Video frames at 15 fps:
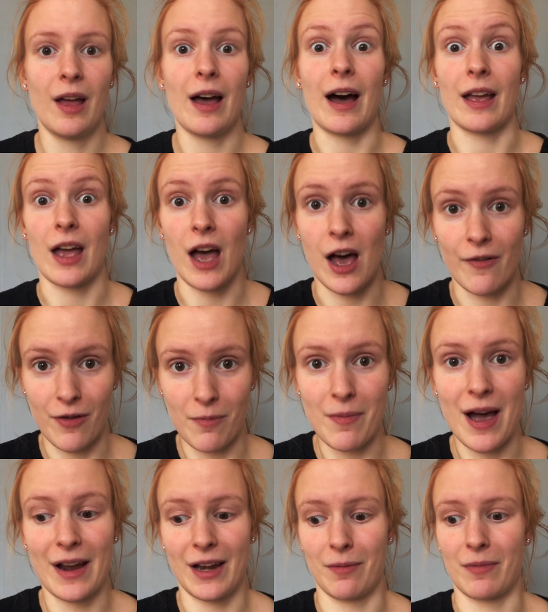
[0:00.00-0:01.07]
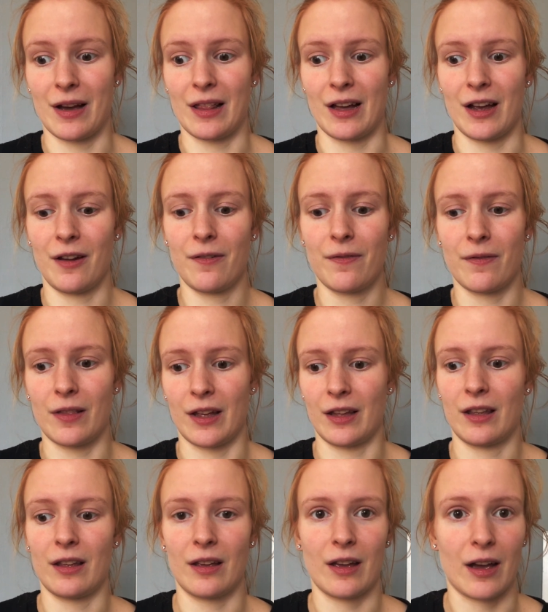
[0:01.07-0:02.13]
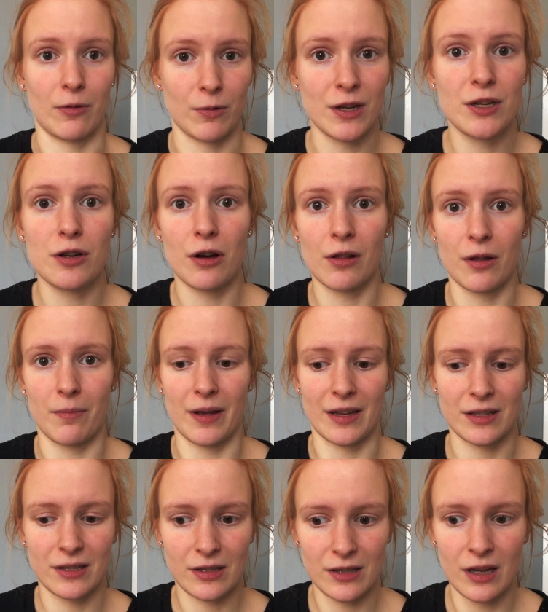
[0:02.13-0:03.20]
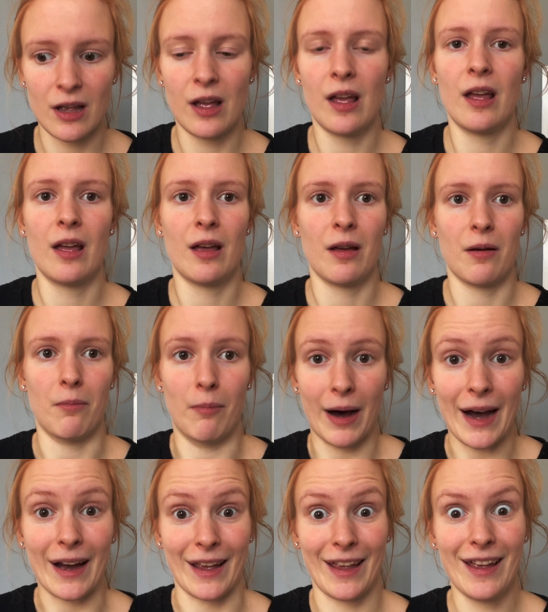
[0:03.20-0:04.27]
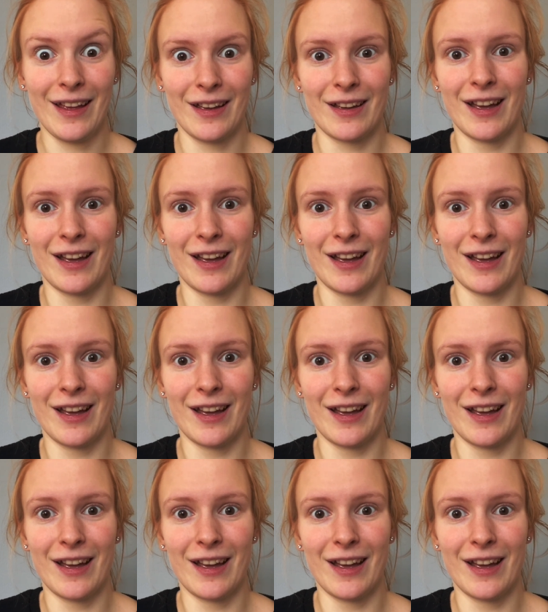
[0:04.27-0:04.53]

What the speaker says: I have a man in my life. Like, I wish you all the best. Bye.